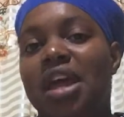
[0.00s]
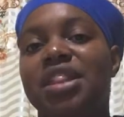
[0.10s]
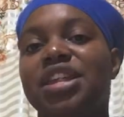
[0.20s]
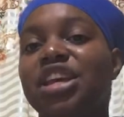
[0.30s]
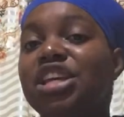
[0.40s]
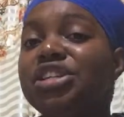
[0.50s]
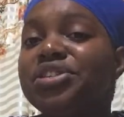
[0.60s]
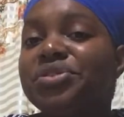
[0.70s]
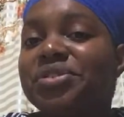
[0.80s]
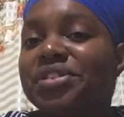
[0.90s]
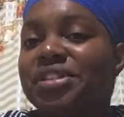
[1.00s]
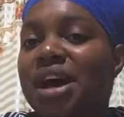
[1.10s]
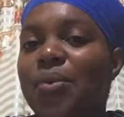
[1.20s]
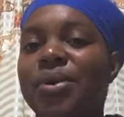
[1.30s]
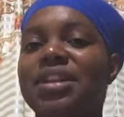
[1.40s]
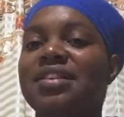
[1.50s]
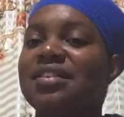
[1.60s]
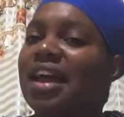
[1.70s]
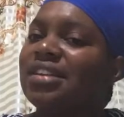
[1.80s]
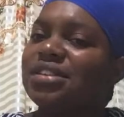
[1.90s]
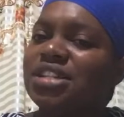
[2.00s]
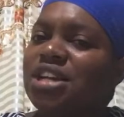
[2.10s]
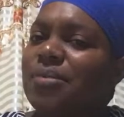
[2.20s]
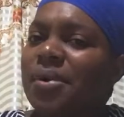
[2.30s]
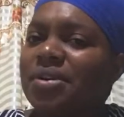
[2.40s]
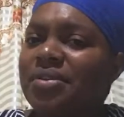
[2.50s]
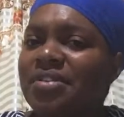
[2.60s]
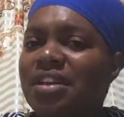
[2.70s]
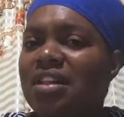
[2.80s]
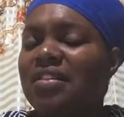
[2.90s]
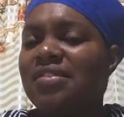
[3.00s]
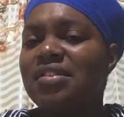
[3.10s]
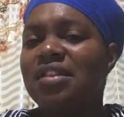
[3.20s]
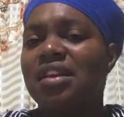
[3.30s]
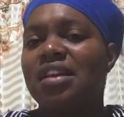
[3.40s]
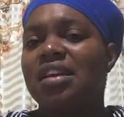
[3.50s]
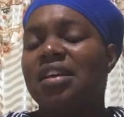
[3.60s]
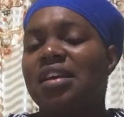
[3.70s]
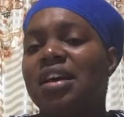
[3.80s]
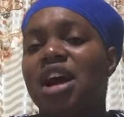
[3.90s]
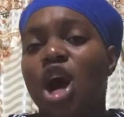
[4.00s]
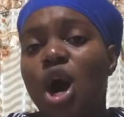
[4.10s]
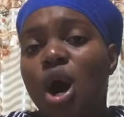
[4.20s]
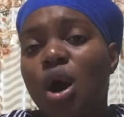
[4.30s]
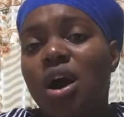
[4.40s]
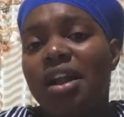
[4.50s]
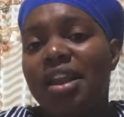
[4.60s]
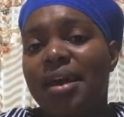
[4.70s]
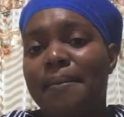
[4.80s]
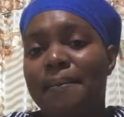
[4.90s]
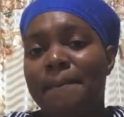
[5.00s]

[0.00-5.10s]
The issues that we decide to take upon ourselves, hug on them.